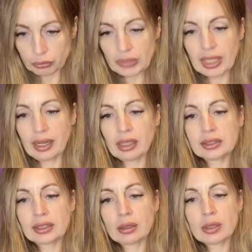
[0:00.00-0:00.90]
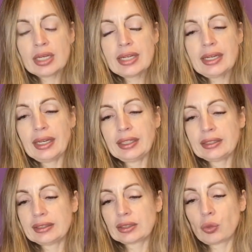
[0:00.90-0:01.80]
And also it
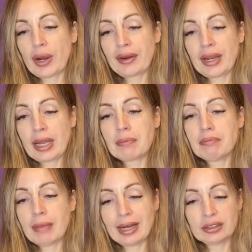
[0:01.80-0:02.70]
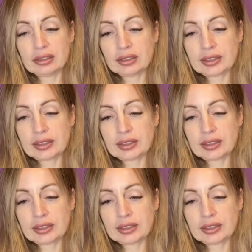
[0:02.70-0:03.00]
is squaring Mars.